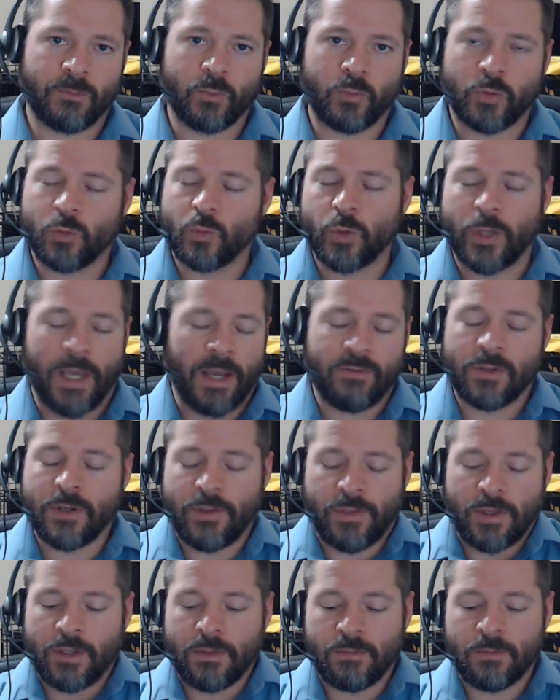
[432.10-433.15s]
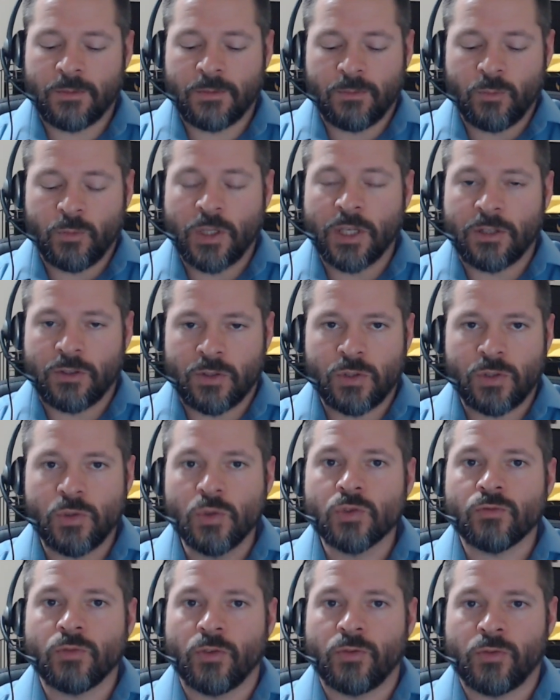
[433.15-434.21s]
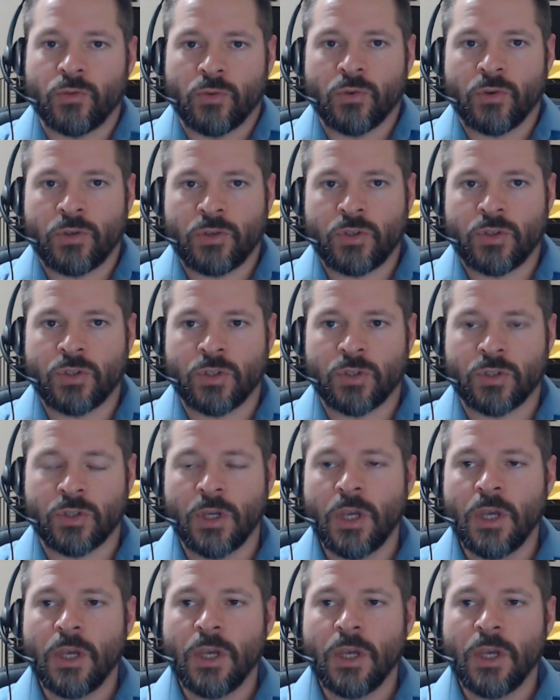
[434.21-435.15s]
we have nothing that's useful for, it's just